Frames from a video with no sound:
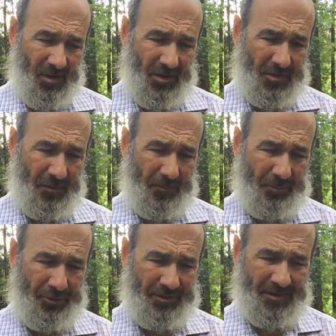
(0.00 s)
So the
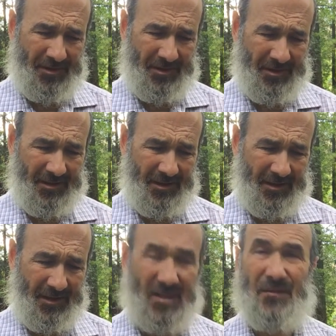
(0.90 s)
person
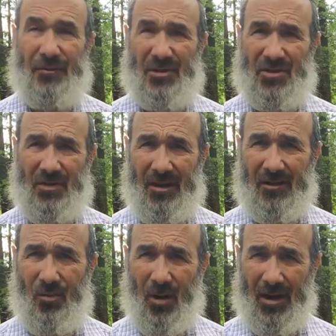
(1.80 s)
is frustrated.
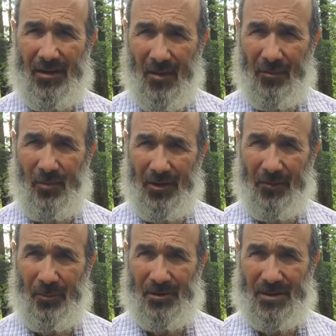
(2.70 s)
Why? Number one, the
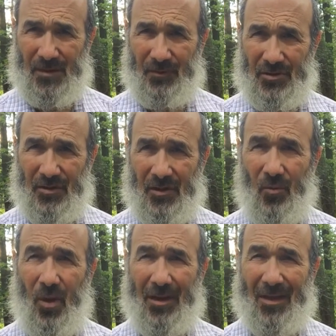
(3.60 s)
person is frustrated
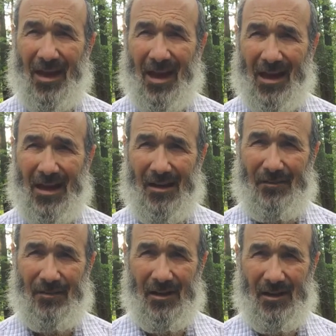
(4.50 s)
why they have
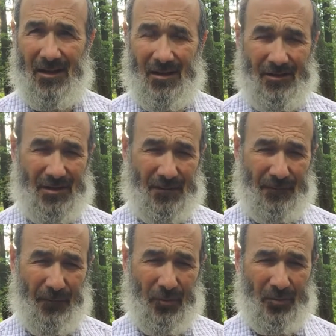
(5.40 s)
this
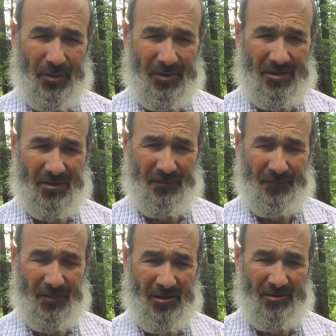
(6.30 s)
phobia, this
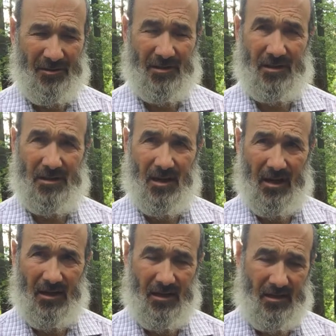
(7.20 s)
fear, this
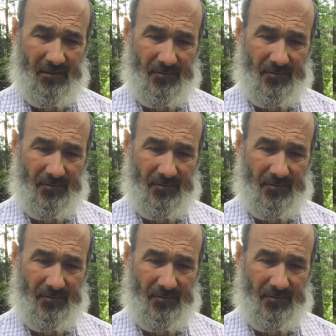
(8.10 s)
anxiety.